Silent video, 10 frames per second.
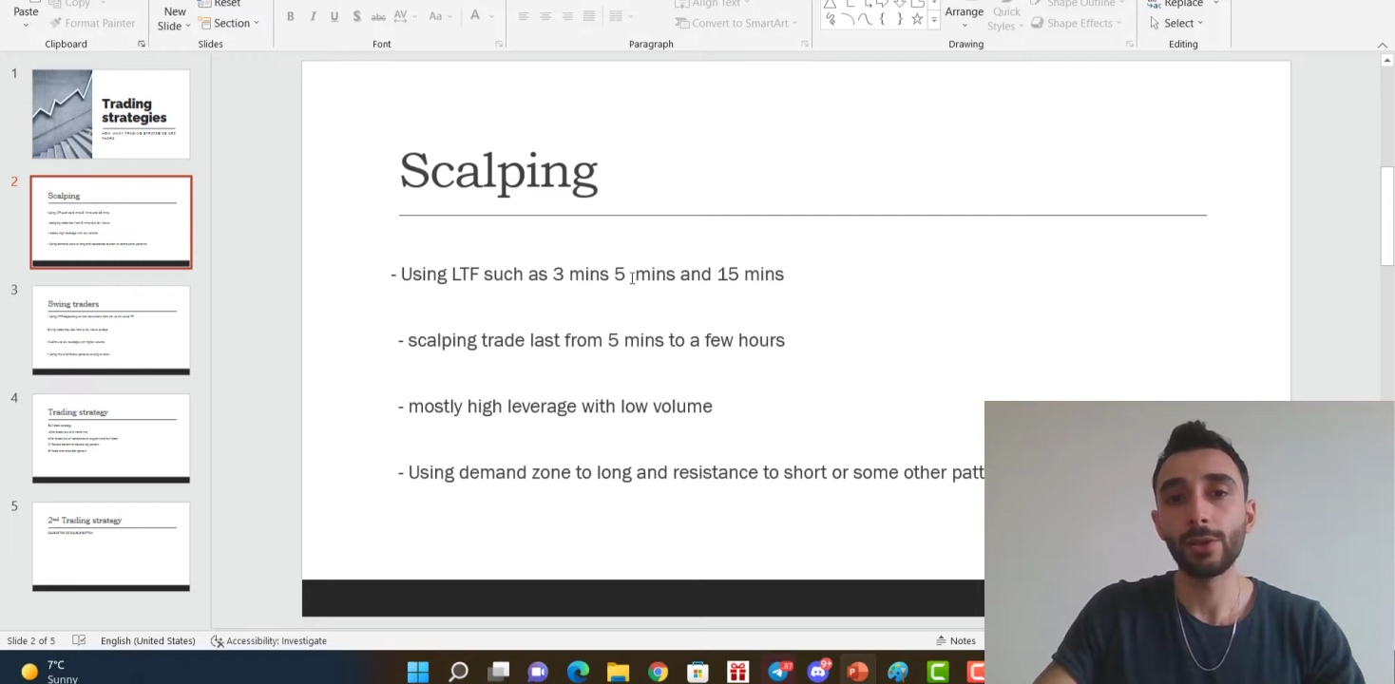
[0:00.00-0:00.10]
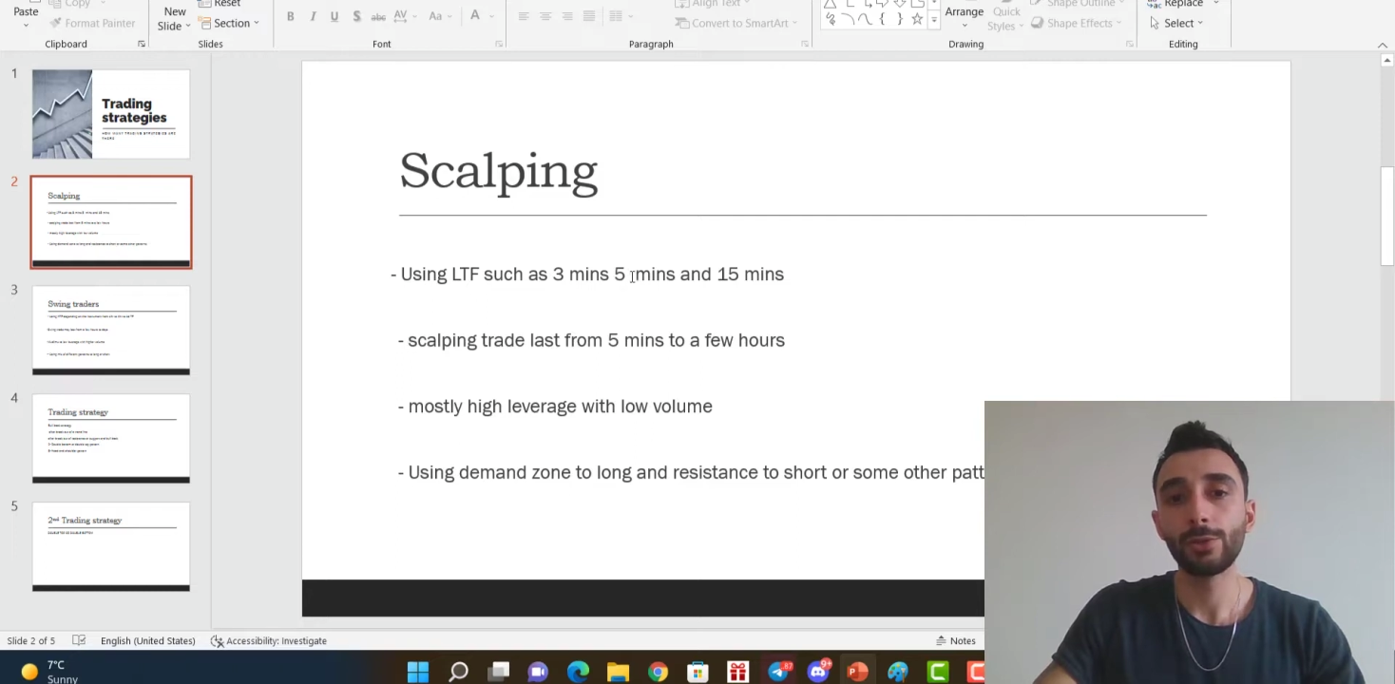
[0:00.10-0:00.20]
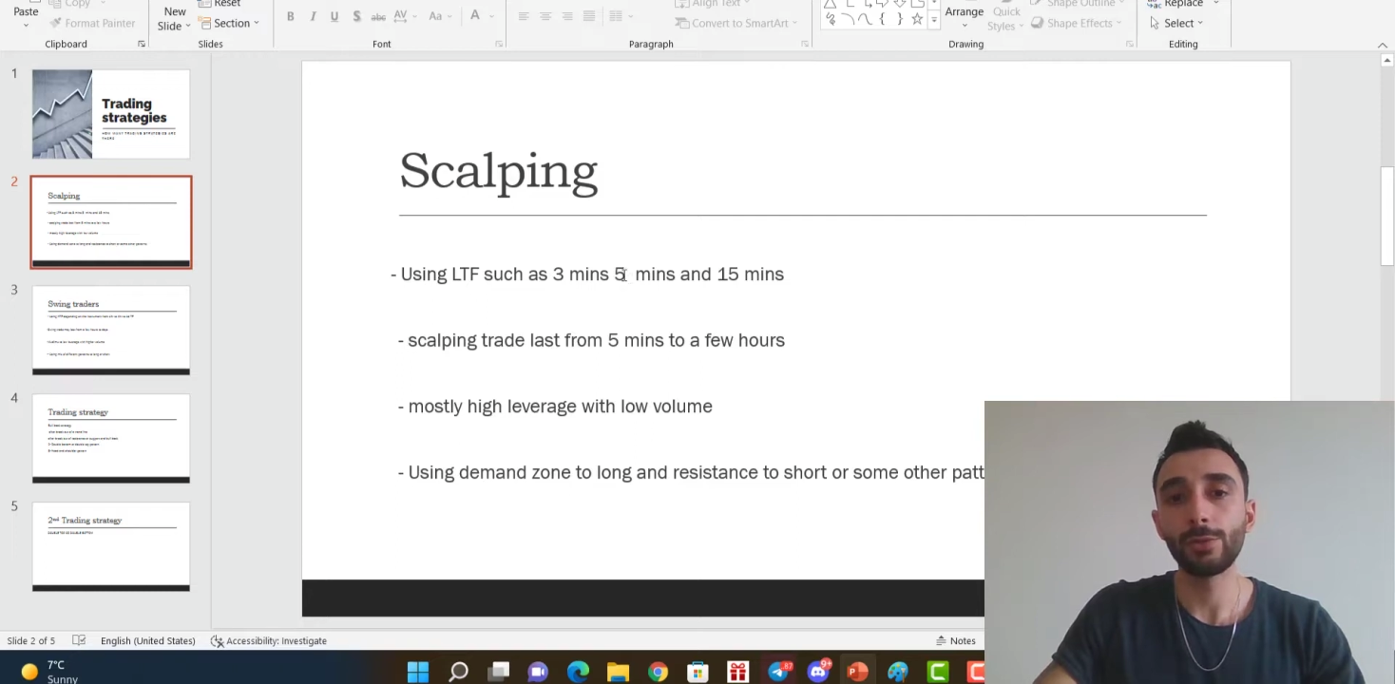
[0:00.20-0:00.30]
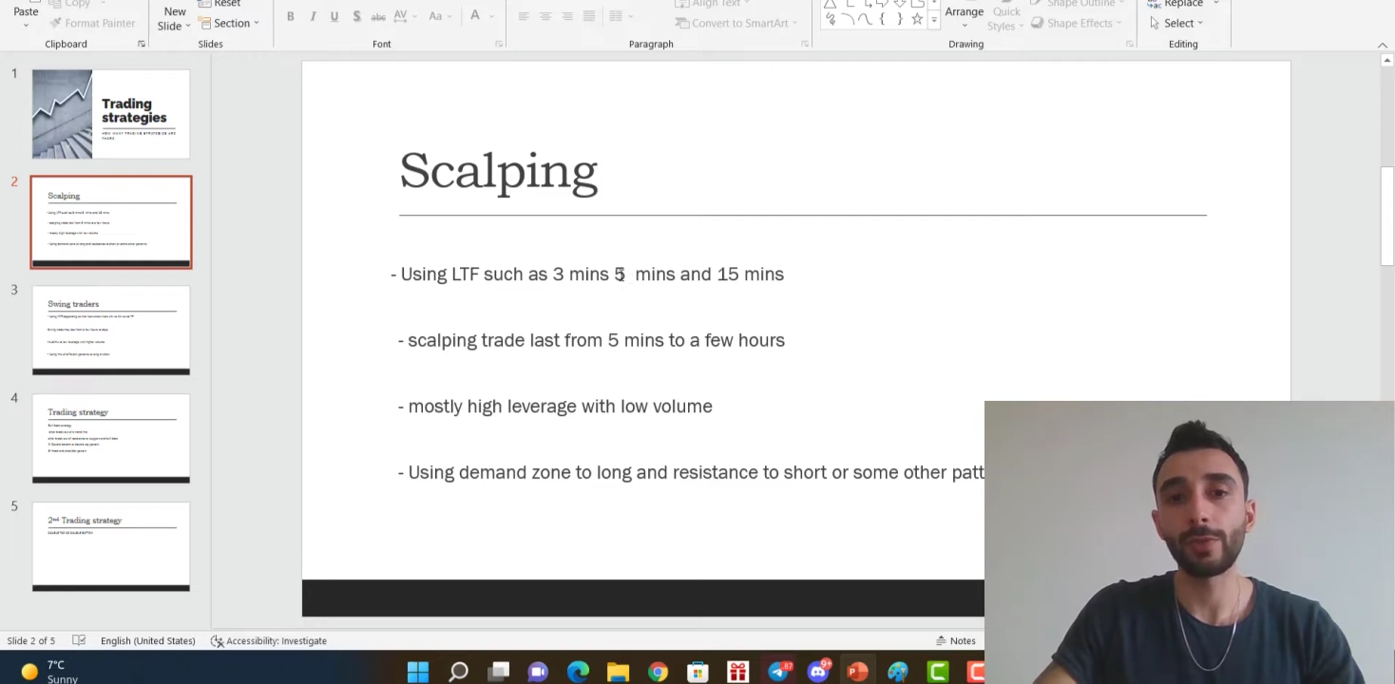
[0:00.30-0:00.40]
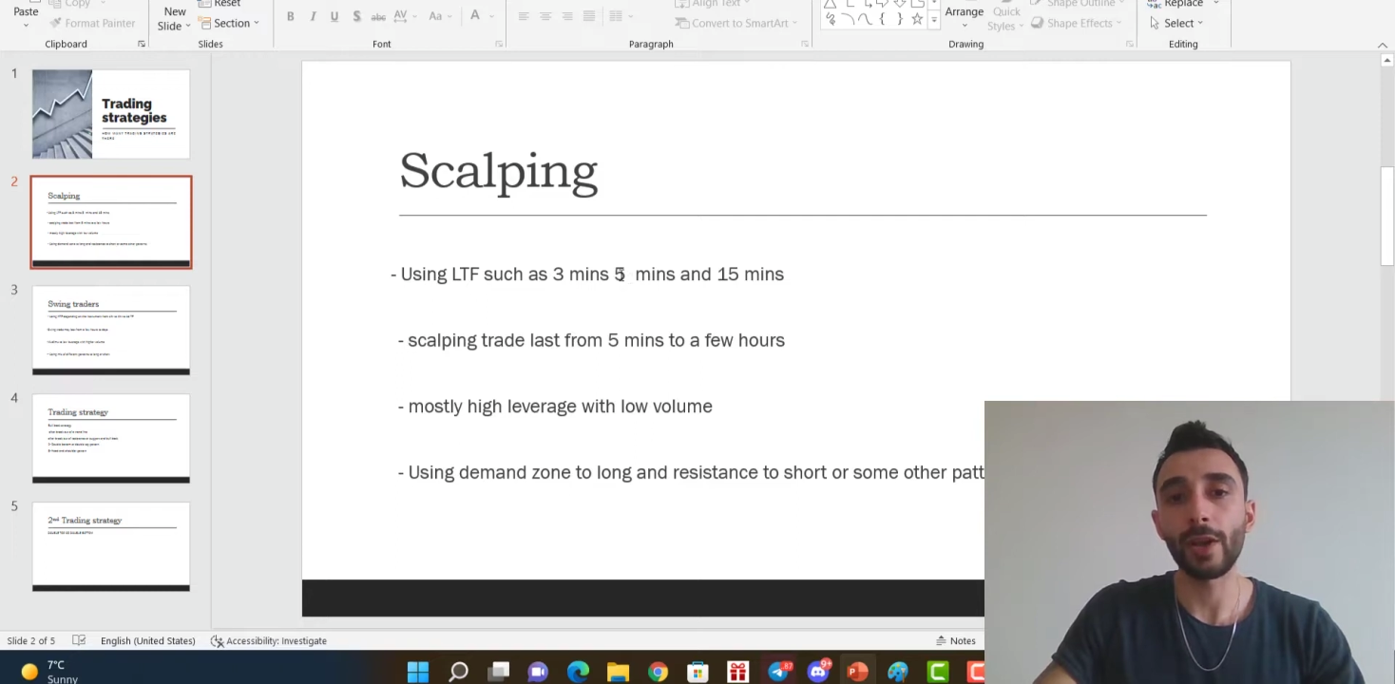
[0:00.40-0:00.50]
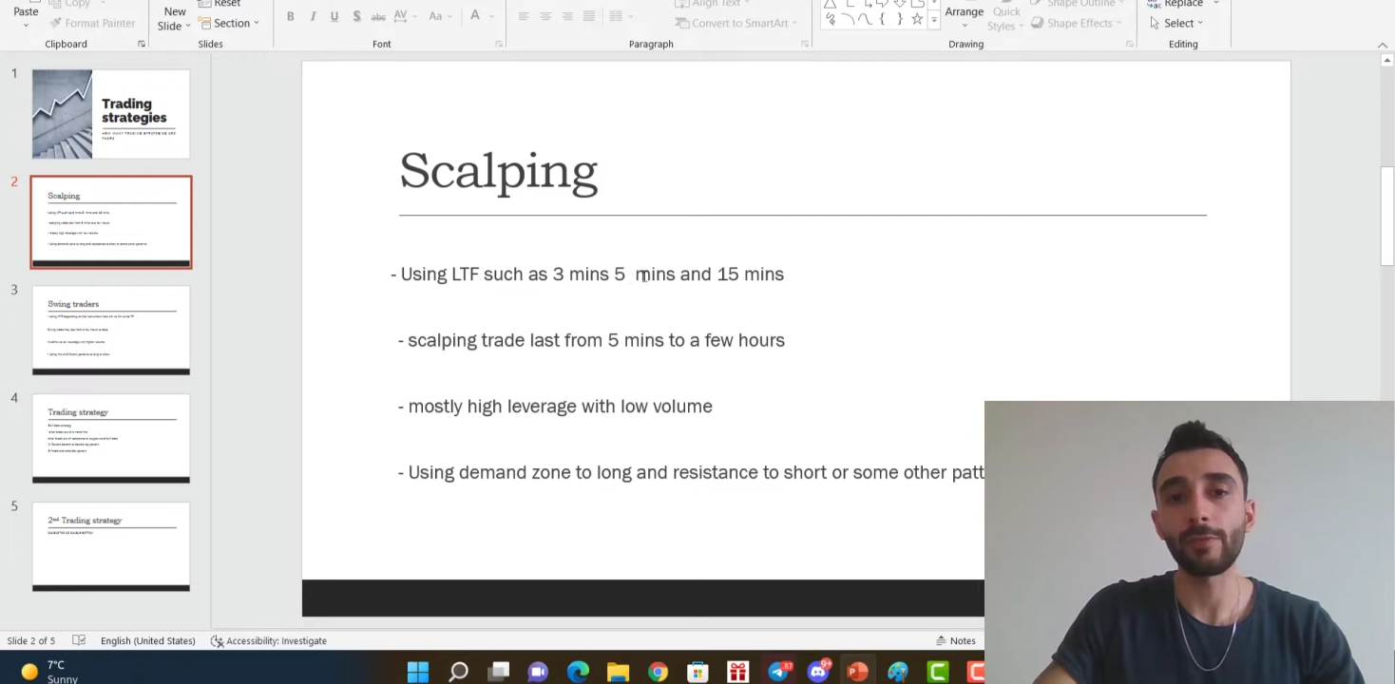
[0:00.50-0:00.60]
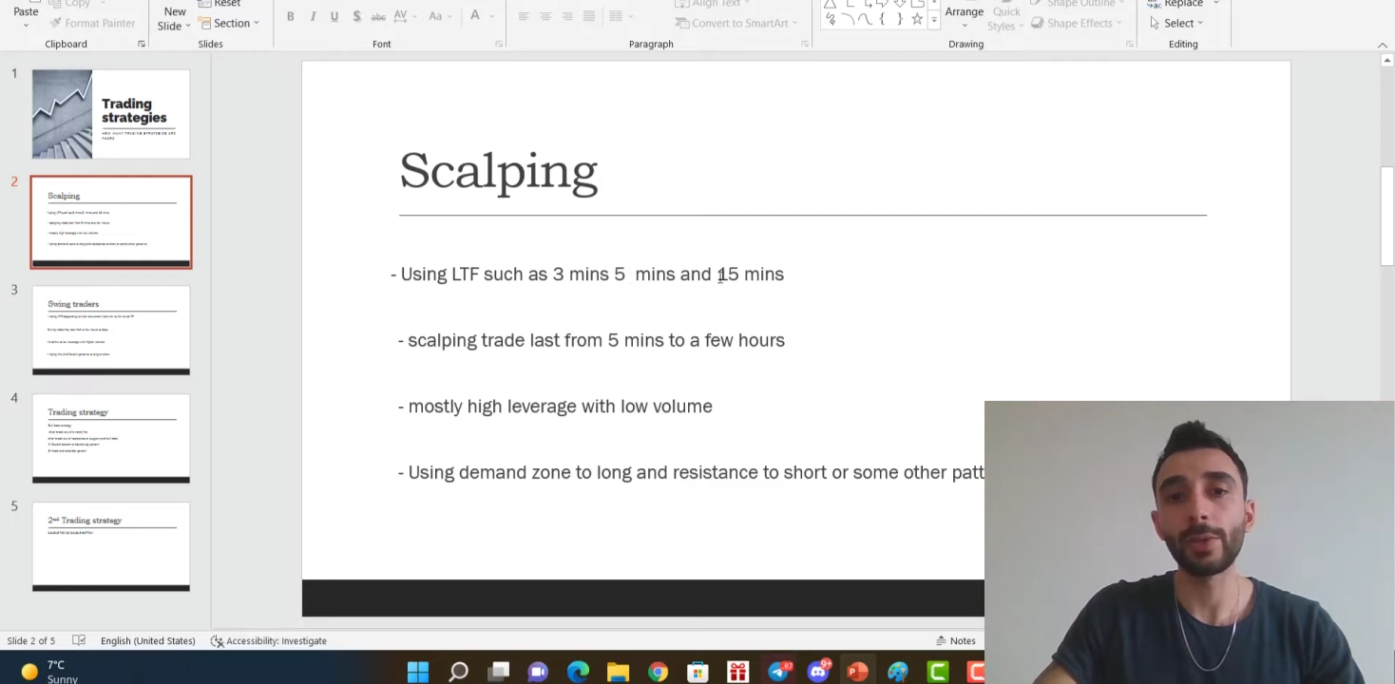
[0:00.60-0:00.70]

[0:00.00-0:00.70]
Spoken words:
to 5